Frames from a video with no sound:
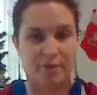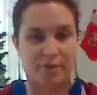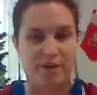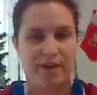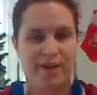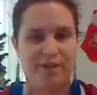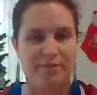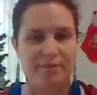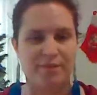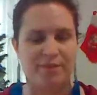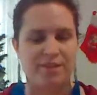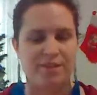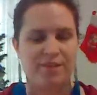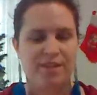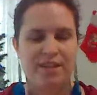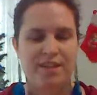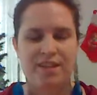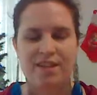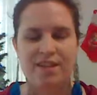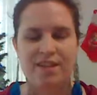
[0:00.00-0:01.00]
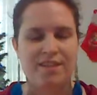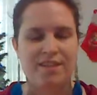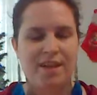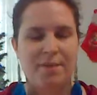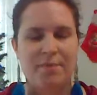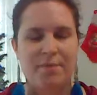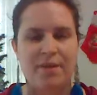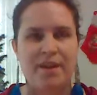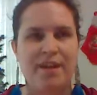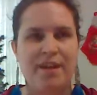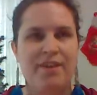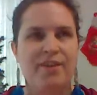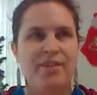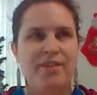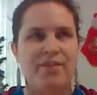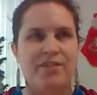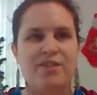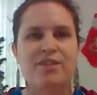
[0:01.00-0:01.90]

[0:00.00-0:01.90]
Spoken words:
I was looking things up and I know there's